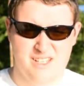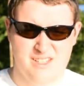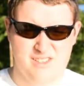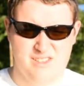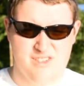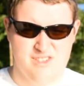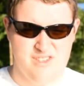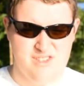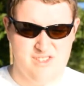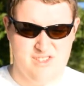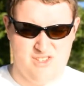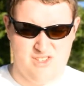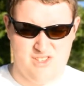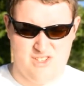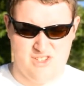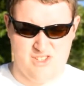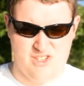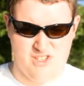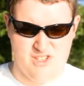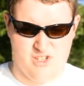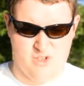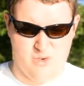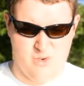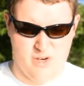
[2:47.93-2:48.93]
So this is
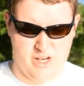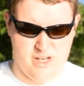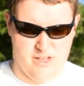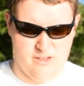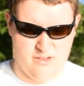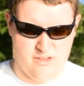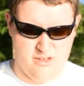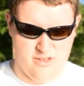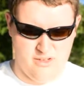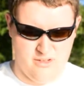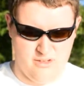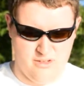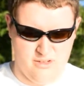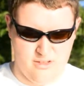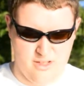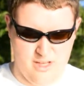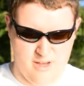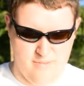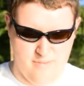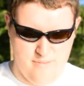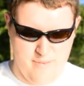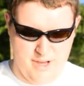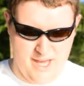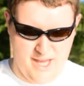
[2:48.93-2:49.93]
just a quick little
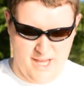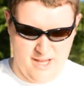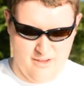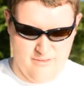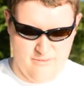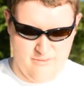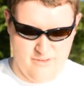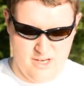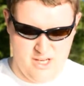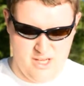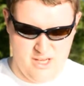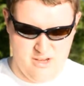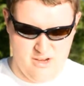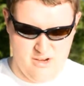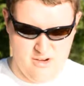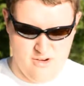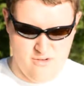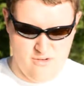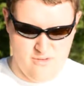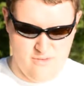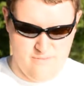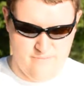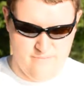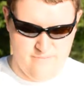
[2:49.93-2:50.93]
I'm back
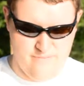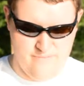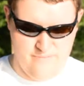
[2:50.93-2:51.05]
video.